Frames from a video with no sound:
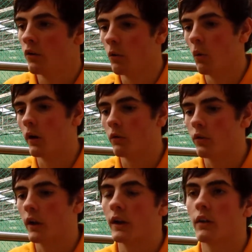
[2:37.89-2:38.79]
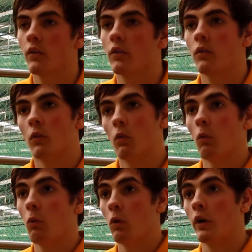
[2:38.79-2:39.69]
So what he'll say is,
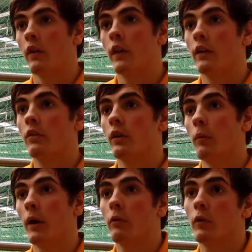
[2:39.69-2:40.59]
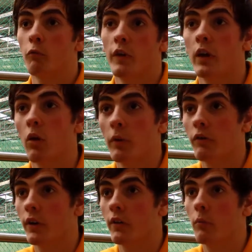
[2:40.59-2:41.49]
look at this, he might video me,
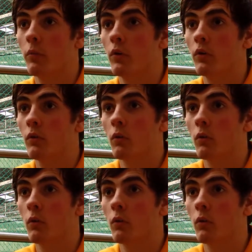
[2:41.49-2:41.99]
for example,